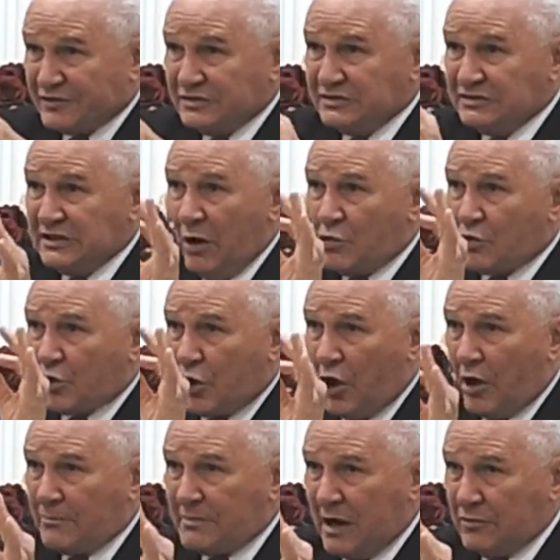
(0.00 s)
The fruit of this
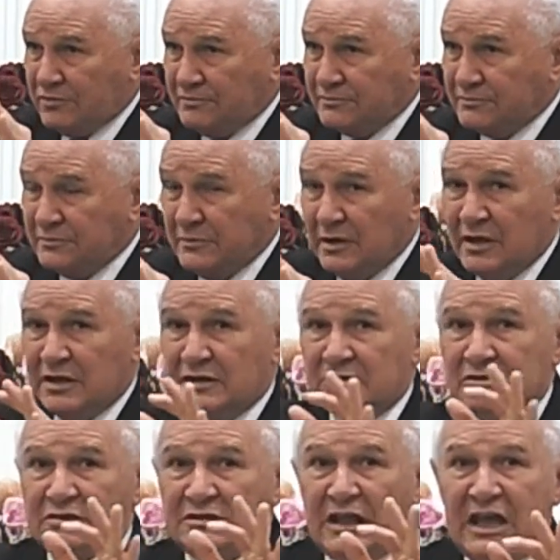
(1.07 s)
tree do not
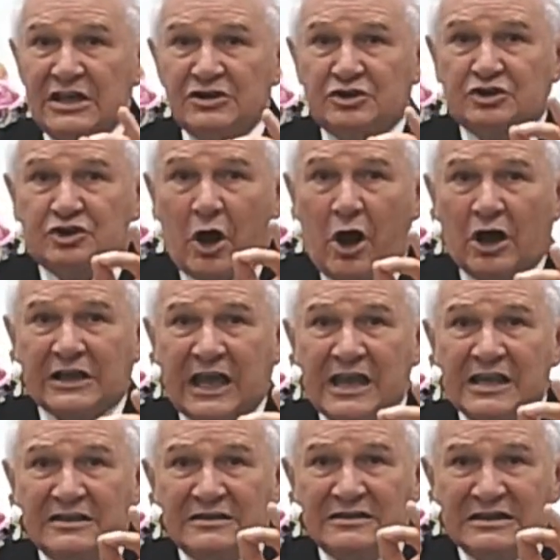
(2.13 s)
eat
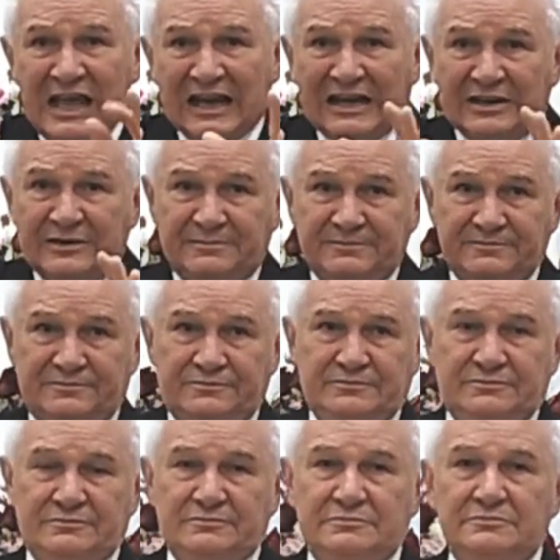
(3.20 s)
or, or
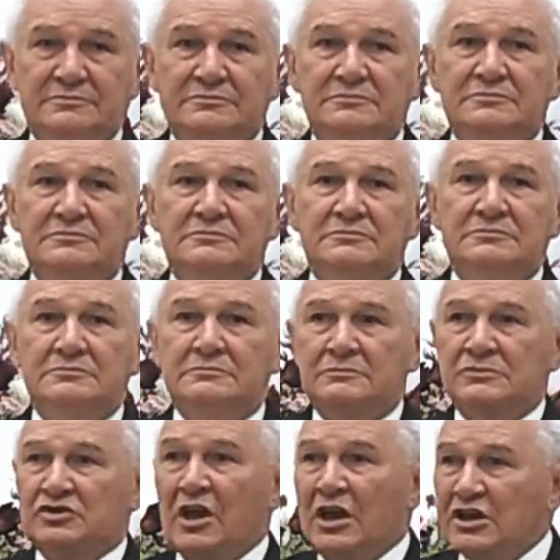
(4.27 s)
even touch it.
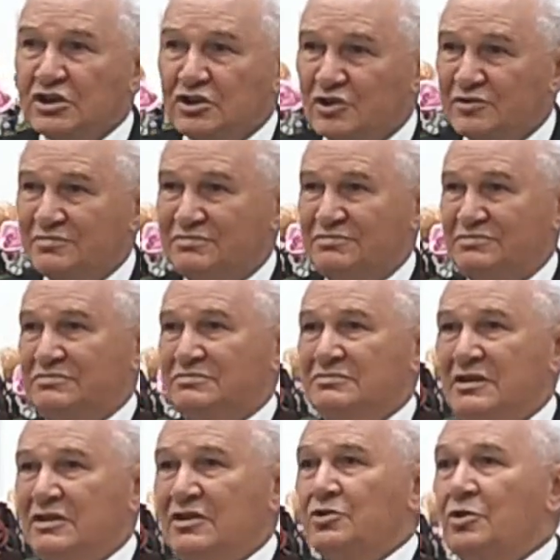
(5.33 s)

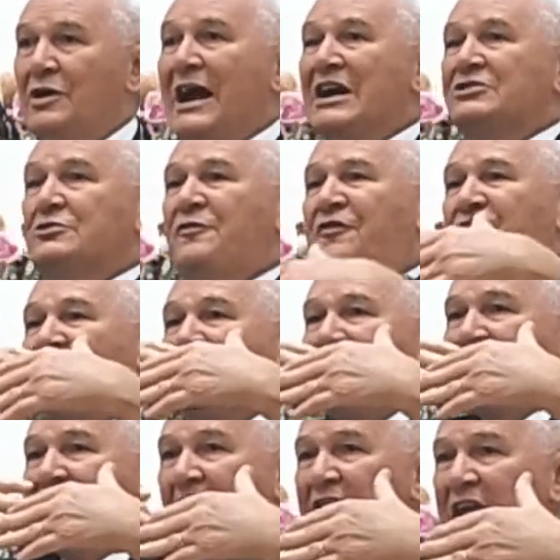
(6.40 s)
That's all.
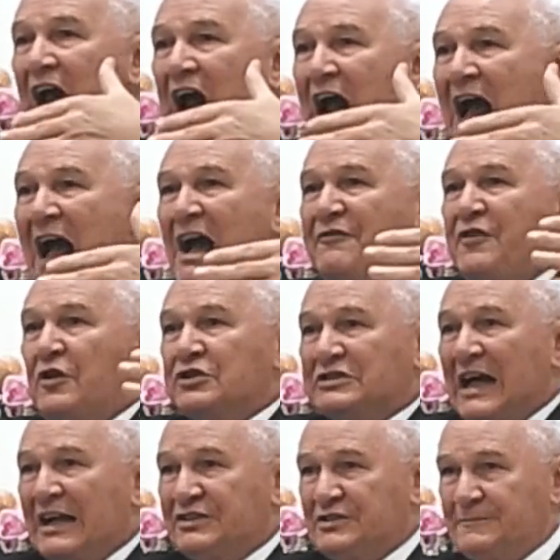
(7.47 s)
Everything else,
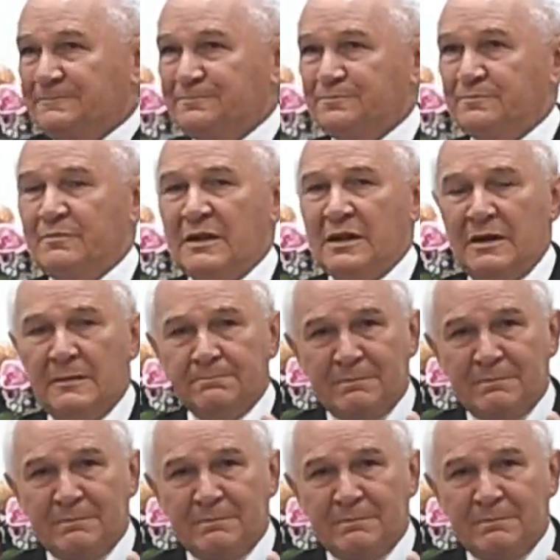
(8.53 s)
you are.